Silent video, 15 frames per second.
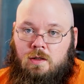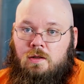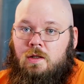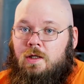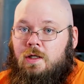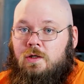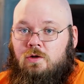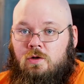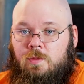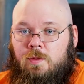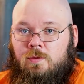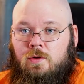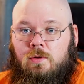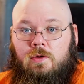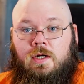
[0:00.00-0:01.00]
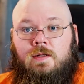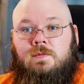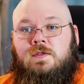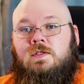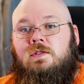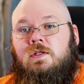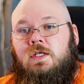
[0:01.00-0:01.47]
like Adobe
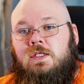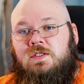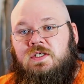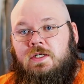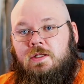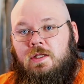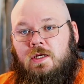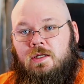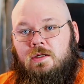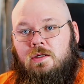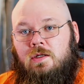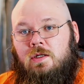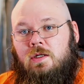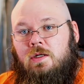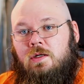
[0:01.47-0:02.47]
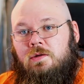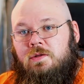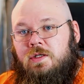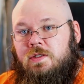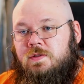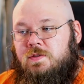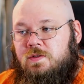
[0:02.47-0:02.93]
programs and things like that.
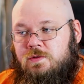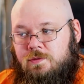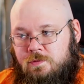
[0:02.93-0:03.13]
It's